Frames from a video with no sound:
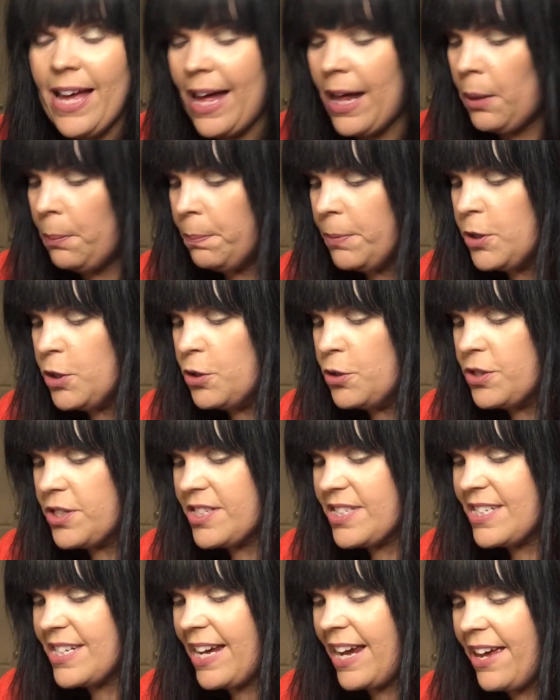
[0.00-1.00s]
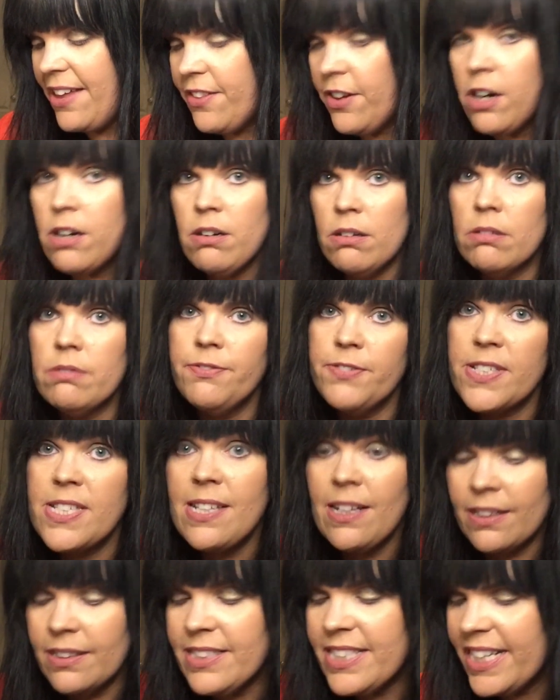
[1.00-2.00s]
helping you to stay there or
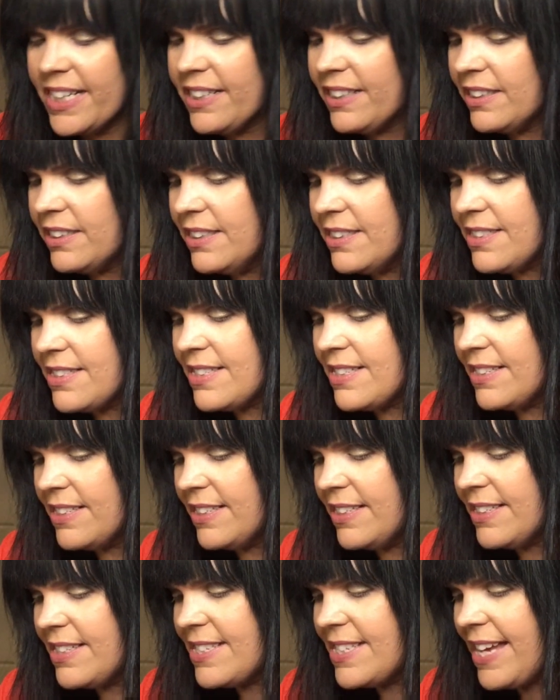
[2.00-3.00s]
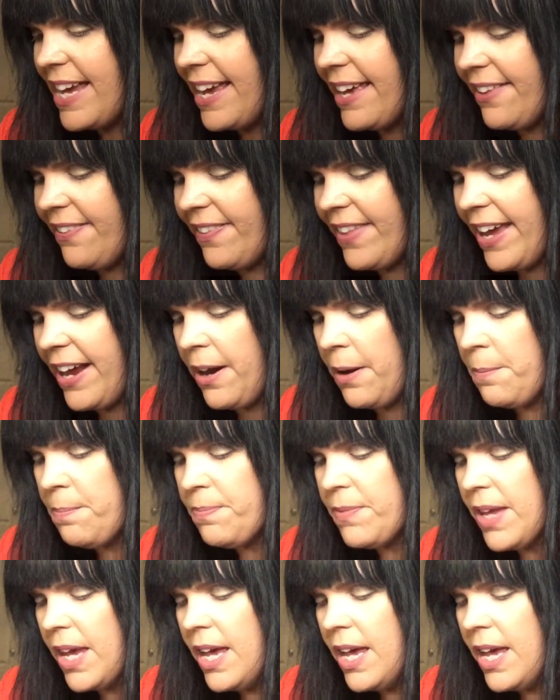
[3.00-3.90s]
facilitating you staying there?